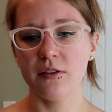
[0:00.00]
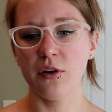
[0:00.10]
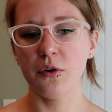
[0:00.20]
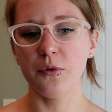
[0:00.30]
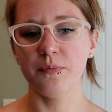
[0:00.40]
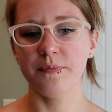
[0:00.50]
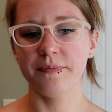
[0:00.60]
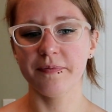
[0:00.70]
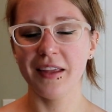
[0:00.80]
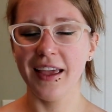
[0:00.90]
So
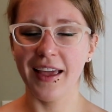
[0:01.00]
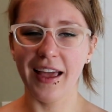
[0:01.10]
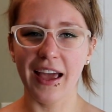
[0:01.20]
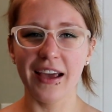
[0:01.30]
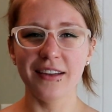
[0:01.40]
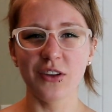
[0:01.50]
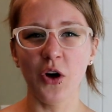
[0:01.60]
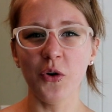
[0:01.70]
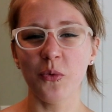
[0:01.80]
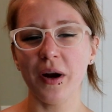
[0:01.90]
it's
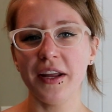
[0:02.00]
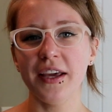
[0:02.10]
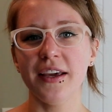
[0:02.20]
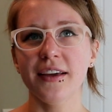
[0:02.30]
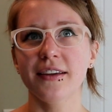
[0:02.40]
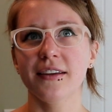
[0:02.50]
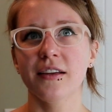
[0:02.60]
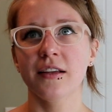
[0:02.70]
already